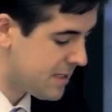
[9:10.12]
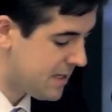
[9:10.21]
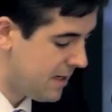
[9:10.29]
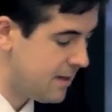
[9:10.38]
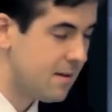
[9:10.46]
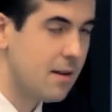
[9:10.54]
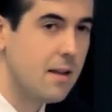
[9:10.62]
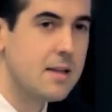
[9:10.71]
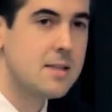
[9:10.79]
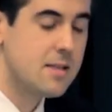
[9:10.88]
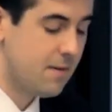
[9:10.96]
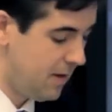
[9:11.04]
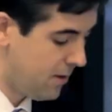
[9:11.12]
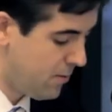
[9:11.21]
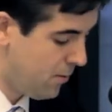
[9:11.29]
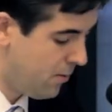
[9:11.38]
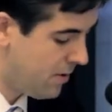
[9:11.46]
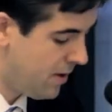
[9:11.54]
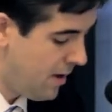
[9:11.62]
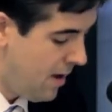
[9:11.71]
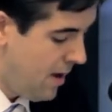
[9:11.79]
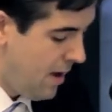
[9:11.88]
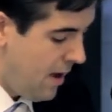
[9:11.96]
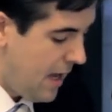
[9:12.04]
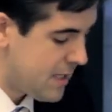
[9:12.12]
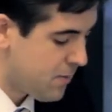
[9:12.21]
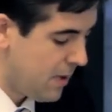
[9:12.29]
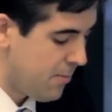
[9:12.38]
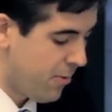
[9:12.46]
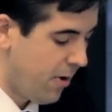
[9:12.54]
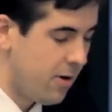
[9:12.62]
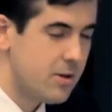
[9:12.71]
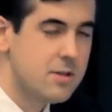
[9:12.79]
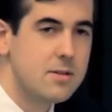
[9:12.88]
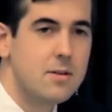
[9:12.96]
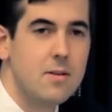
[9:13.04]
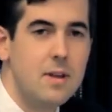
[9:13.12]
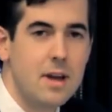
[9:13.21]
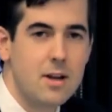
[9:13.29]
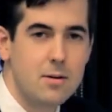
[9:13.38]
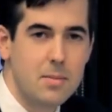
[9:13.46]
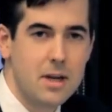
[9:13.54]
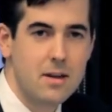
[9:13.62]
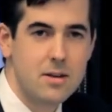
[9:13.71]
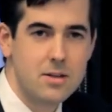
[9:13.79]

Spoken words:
extent the lessons of the Accord as we approach the economic